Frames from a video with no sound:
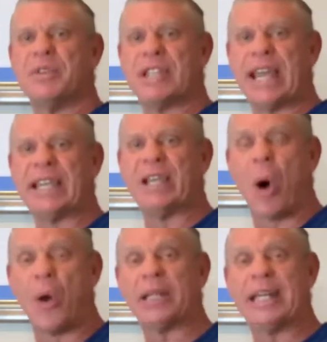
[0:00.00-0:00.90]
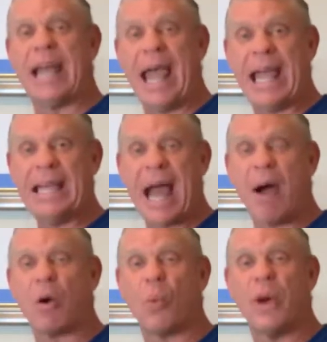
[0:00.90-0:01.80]
taking only an
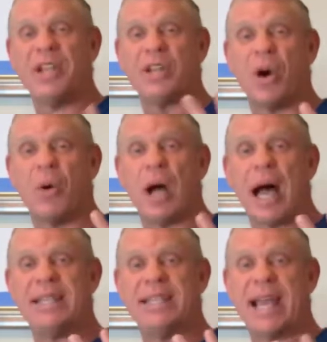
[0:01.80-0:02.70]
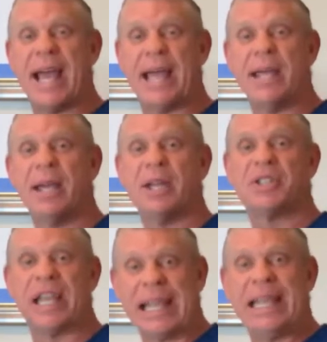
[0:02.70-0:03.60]
8-hour window a day
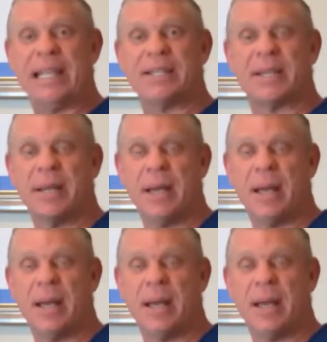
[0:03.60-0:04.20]
to eat.